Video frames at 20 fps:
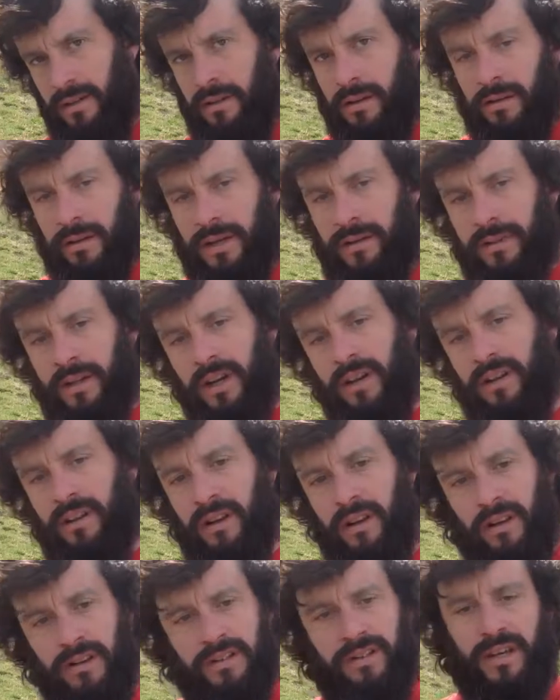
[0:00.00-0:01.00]
even on a
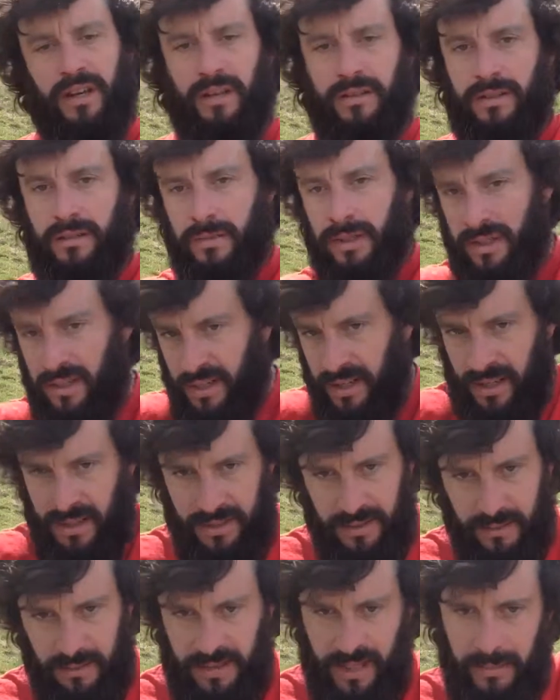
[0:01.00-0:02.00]
large scale, somebody that
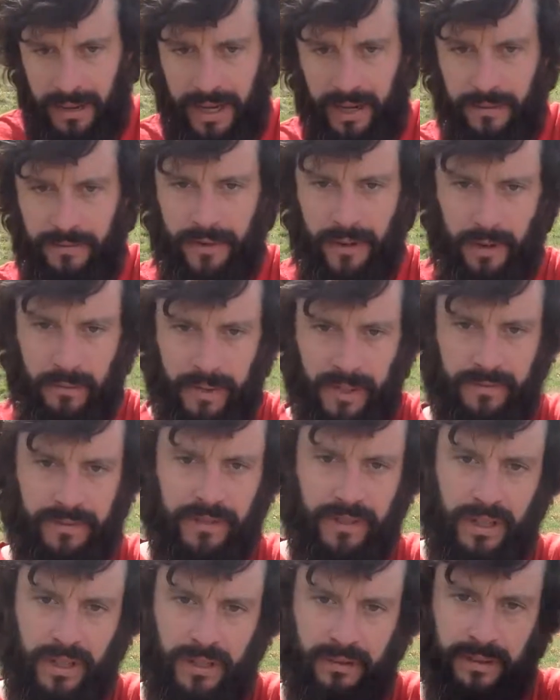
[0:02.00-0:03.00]
does tomato farming
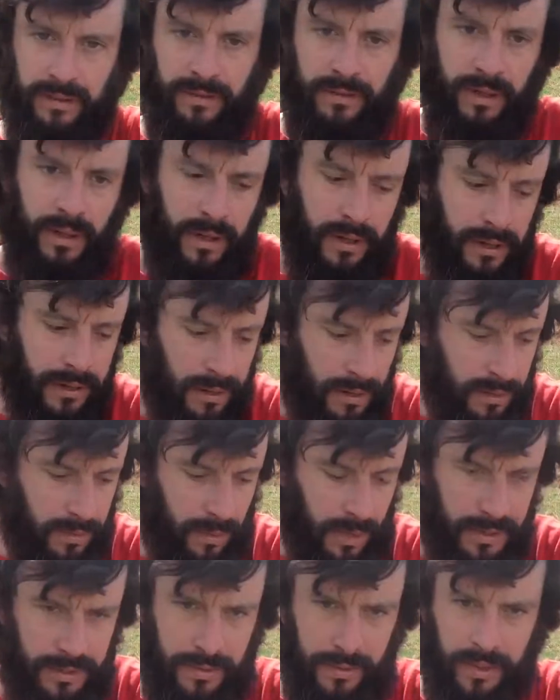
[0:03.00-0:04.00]
for a living, it
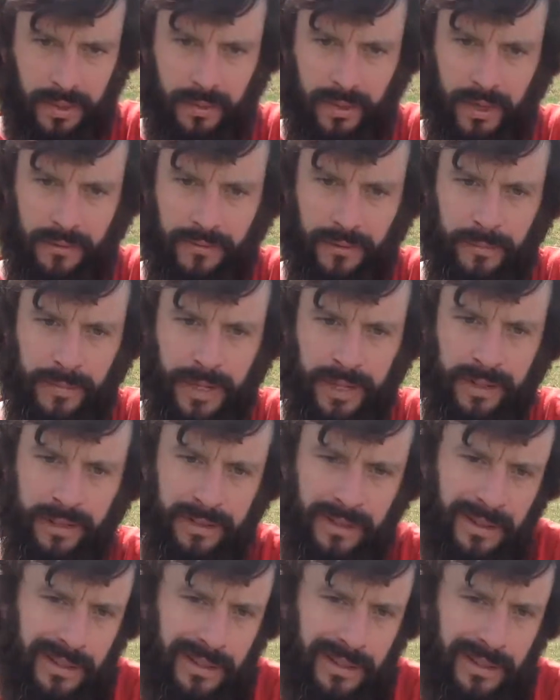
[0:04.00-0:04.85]
works really well for me.